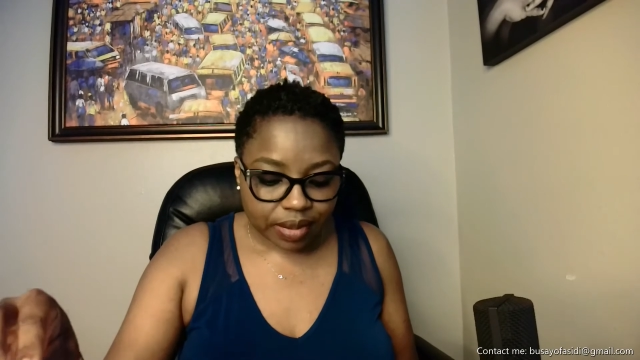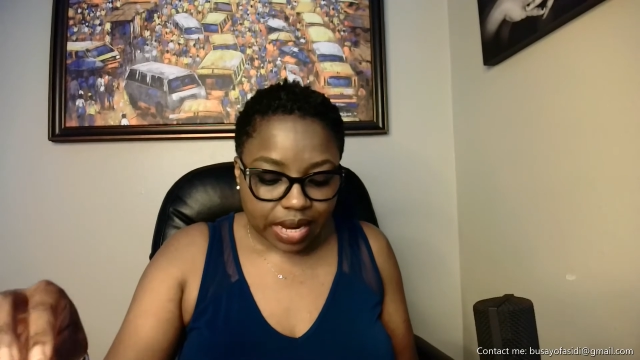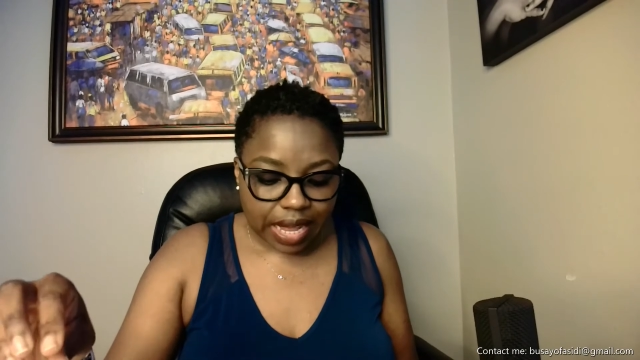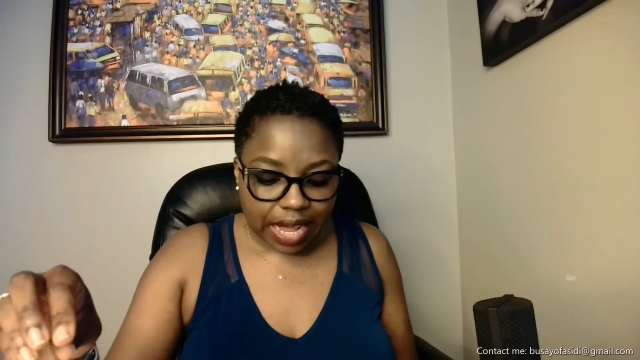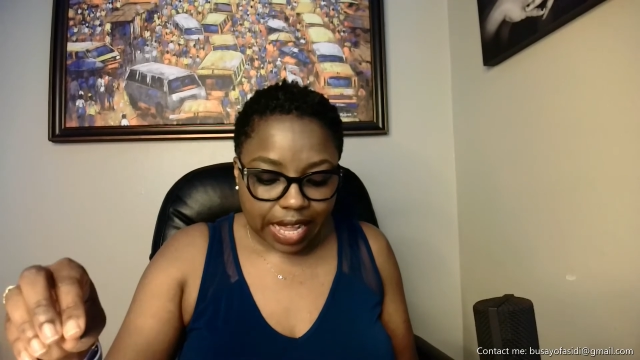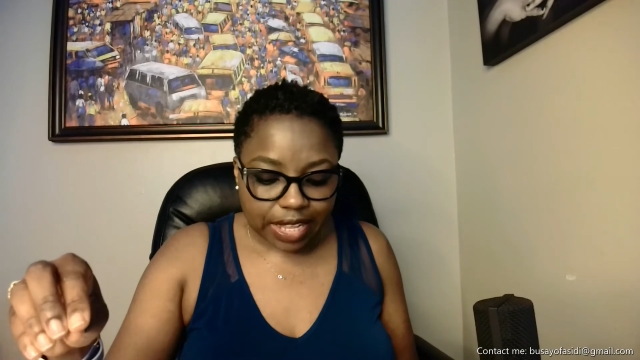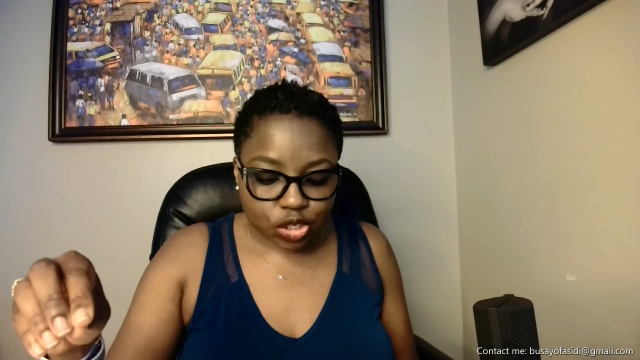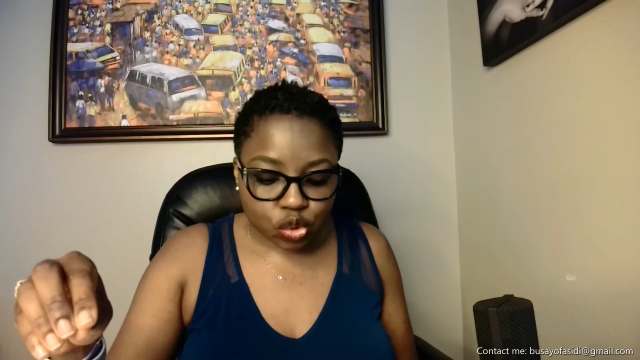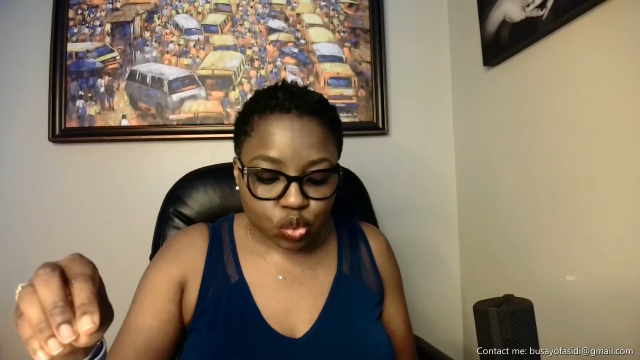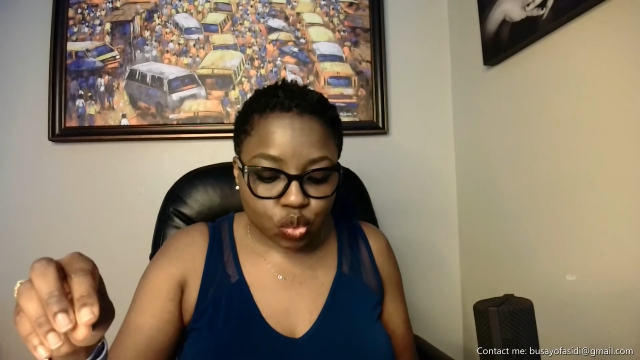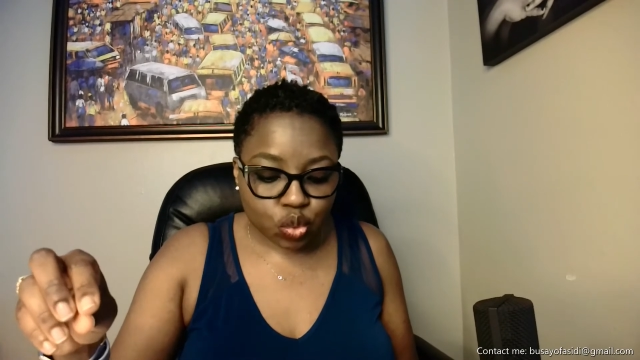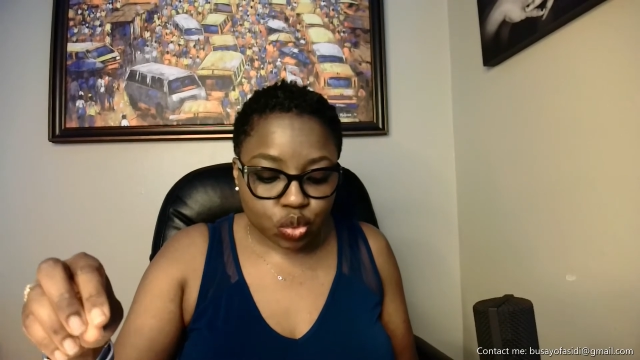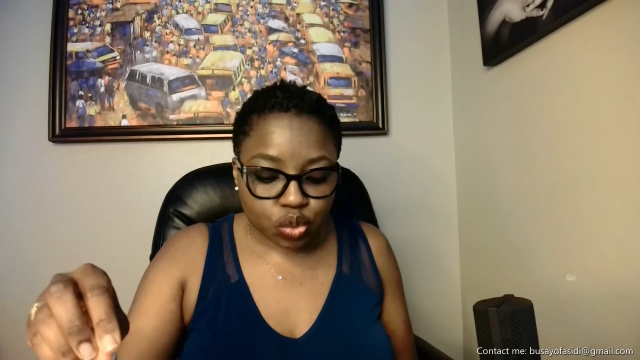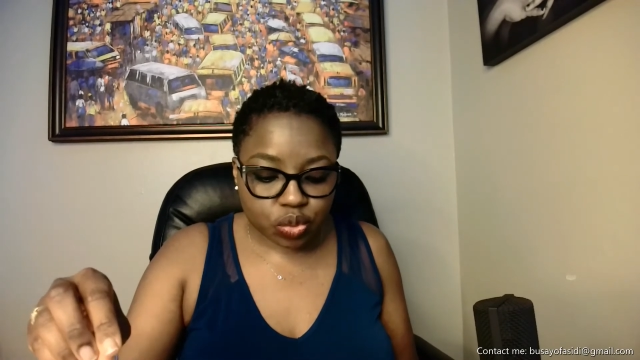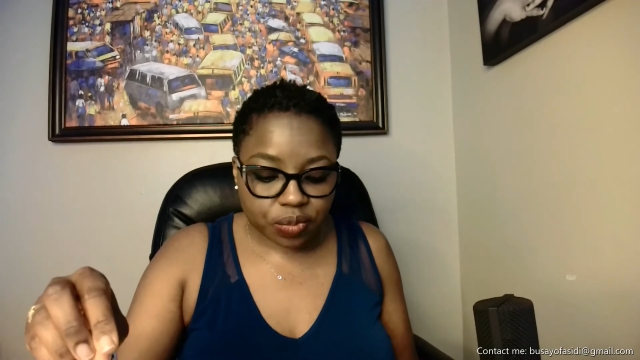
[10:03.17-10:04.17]
are
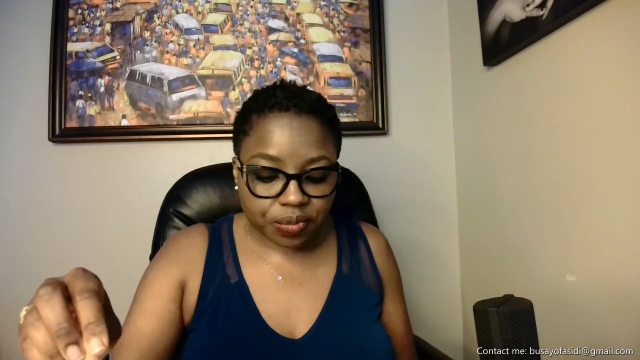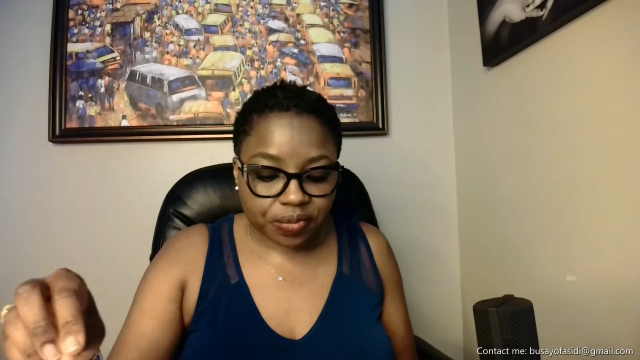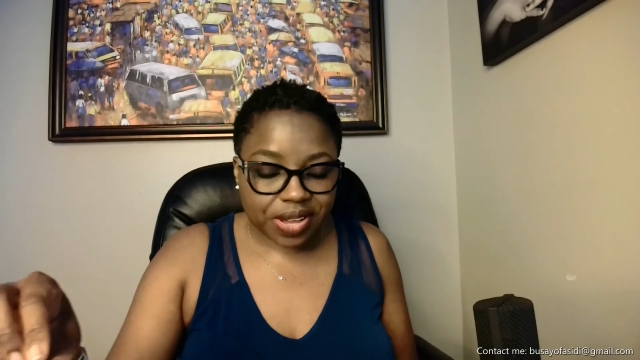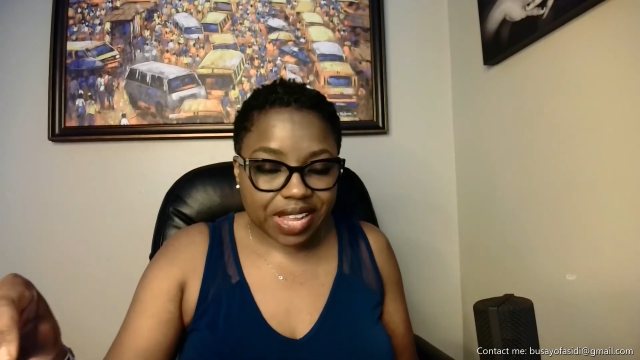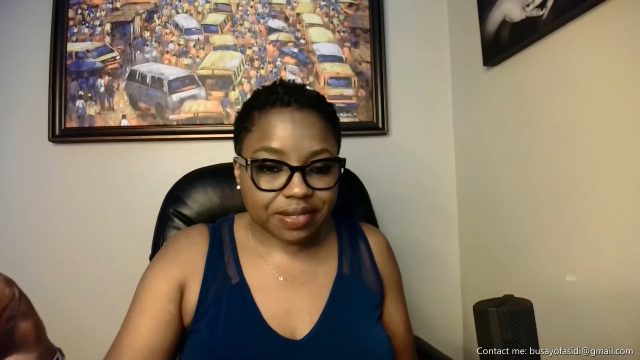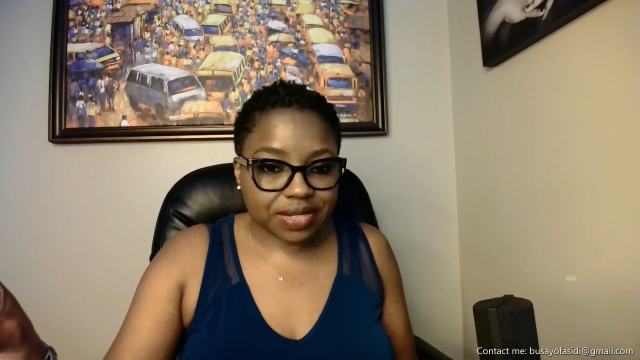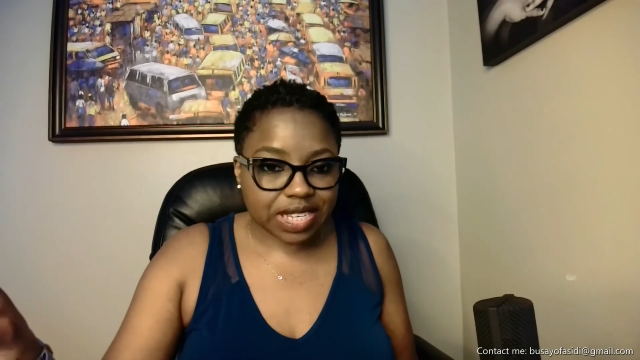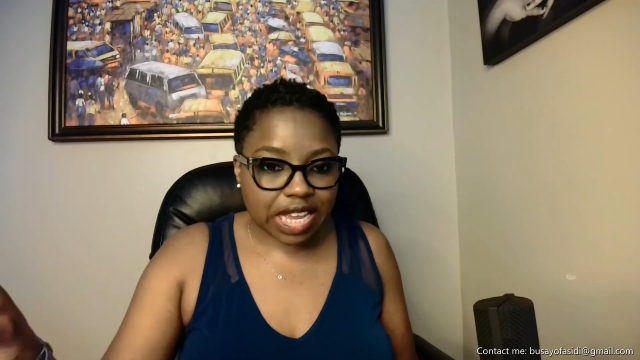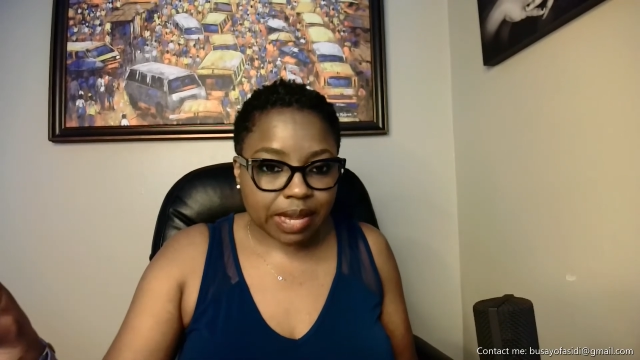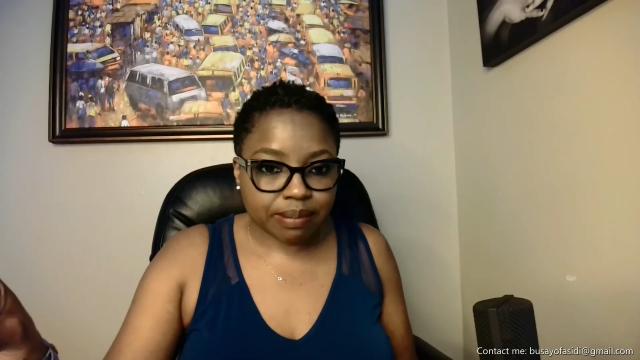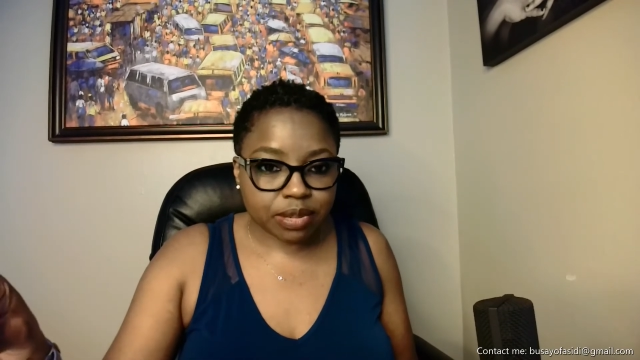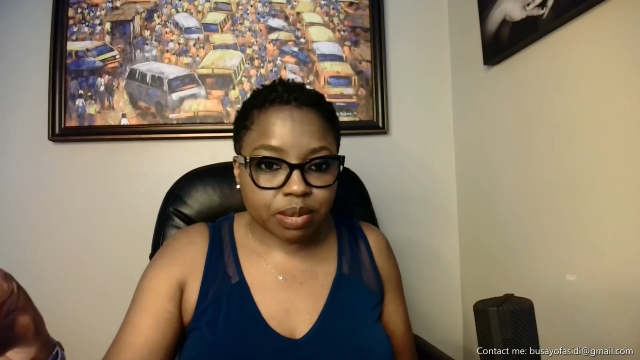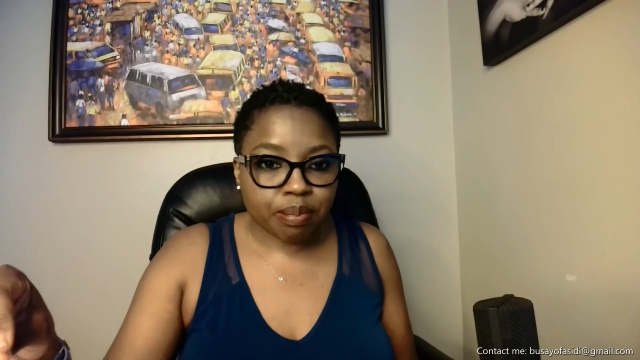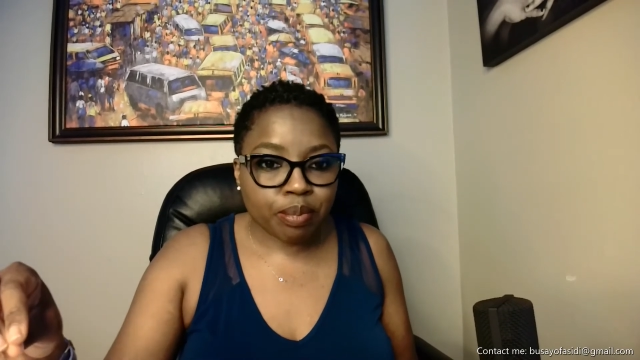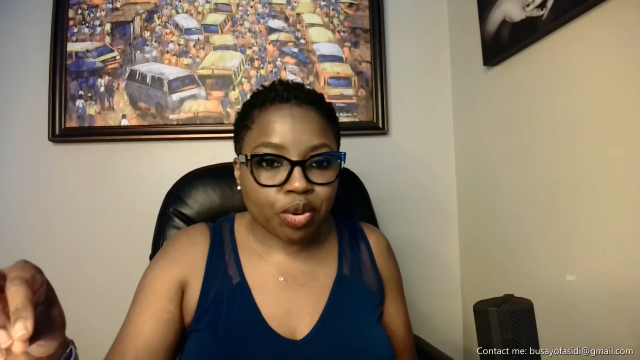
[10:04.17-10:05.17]
2 to 5 times
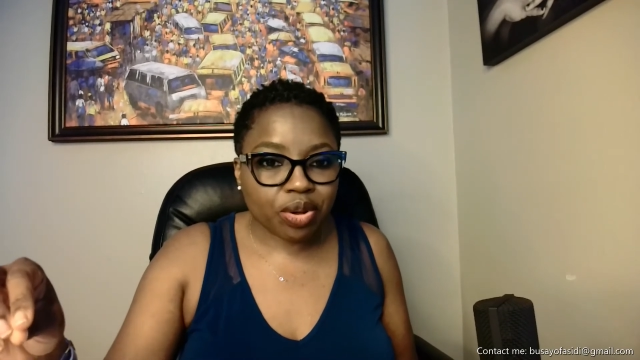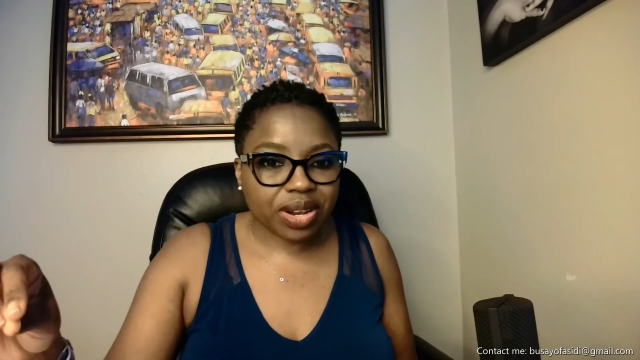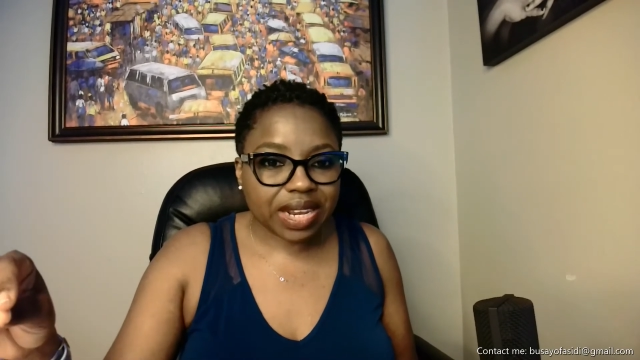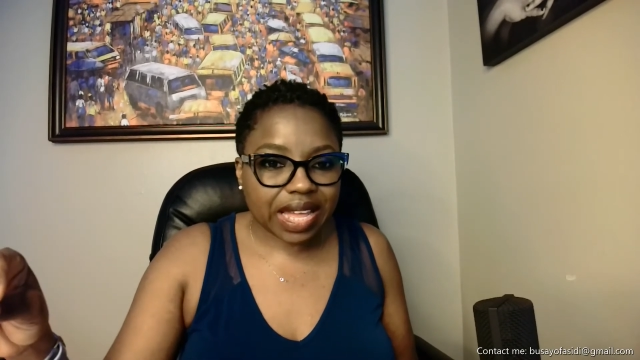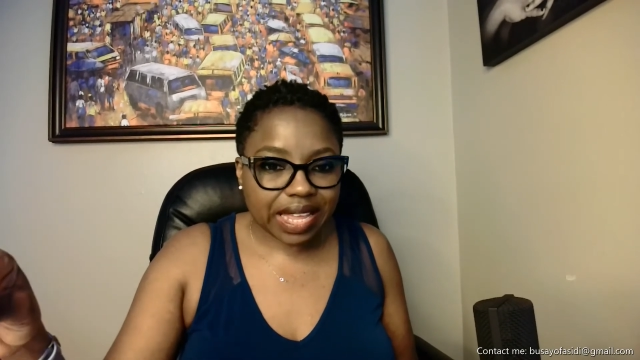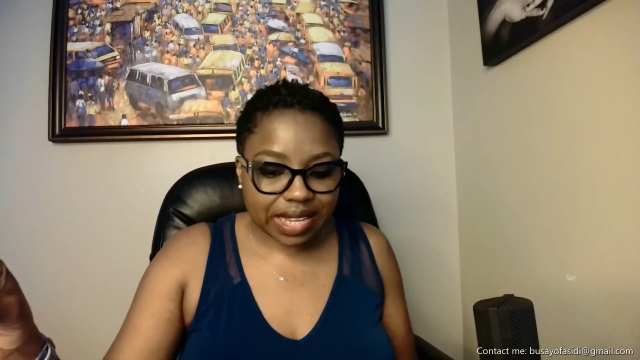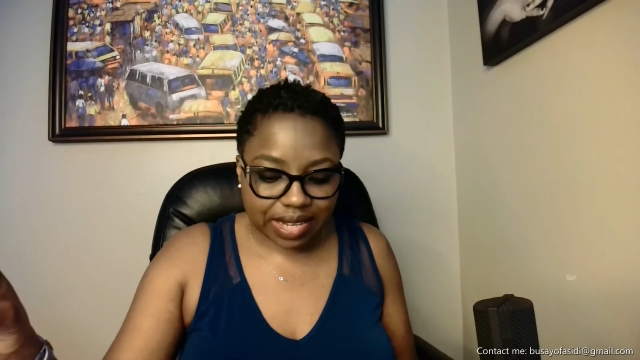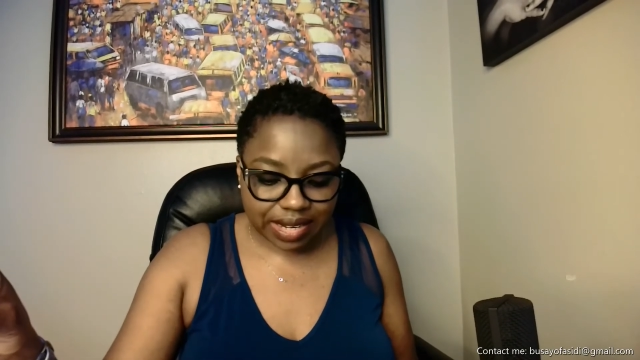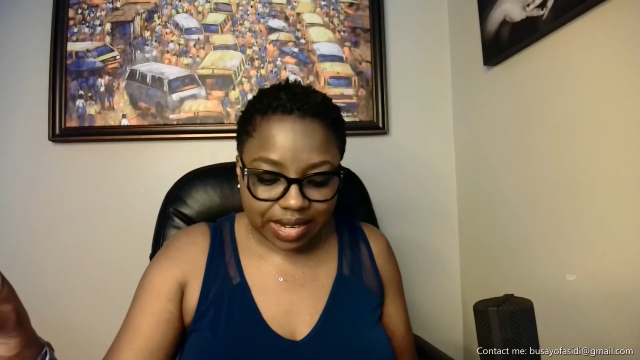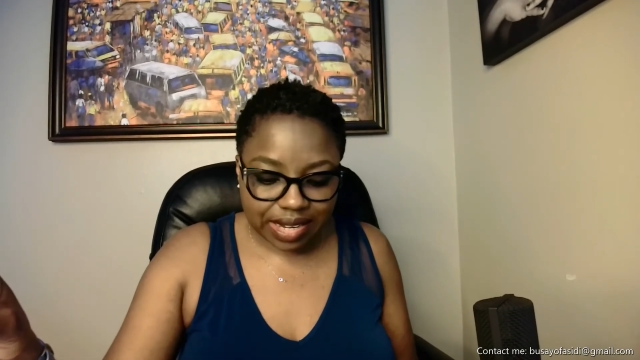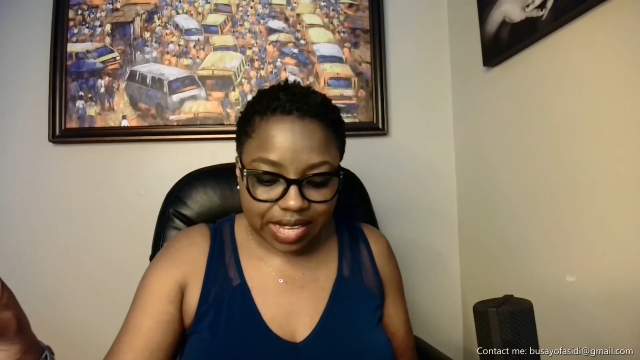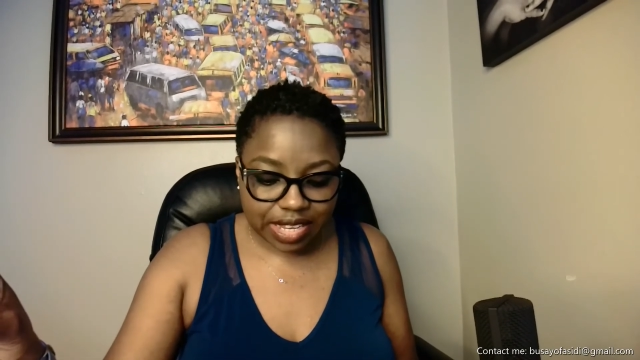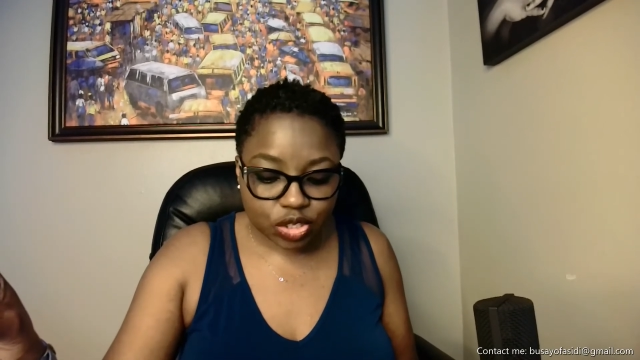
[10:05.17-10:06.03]
more likely